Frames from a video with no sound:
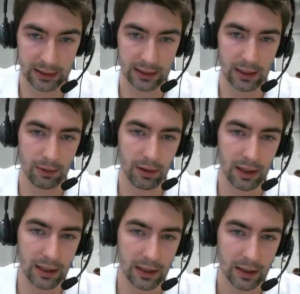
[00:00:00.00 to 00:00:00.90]
set up
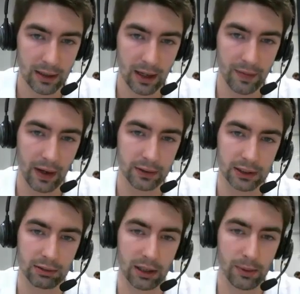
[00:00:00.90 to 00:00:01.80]
correctly, and that will
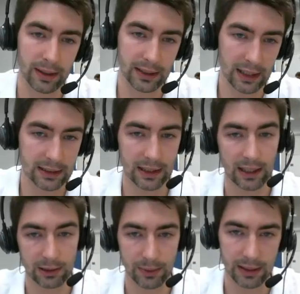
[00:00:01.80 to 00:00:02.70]
just run a quick test, and
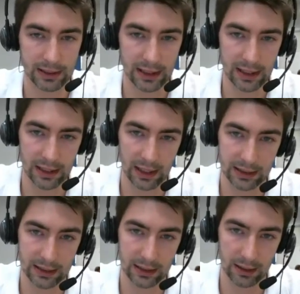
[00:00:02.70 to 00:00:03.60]
as we can see
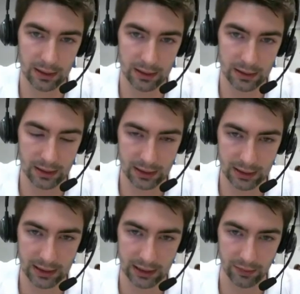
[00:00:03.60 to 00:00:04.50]
that's
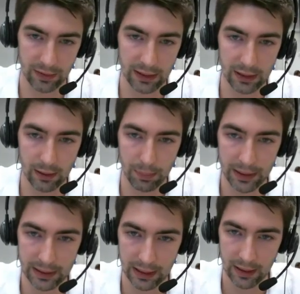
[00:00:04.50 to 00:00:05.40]
successfully
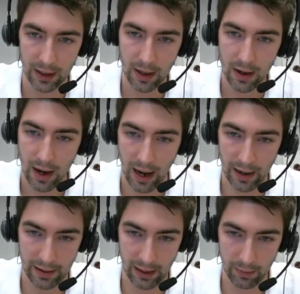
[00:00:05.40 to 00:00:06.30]
completed.
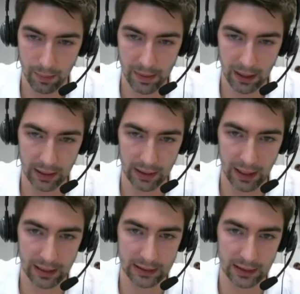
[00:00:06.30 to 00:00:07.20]
And now when we click
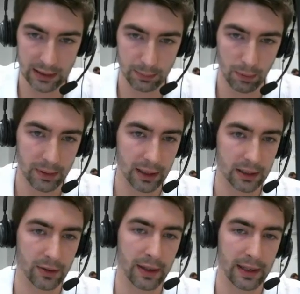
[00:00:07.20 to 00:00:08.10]
next, it's probably going
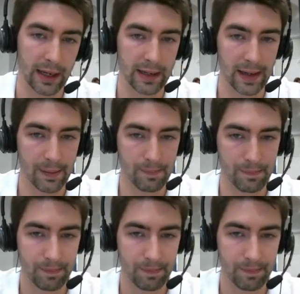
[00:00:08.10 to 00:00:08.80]
to do it again. Yeah.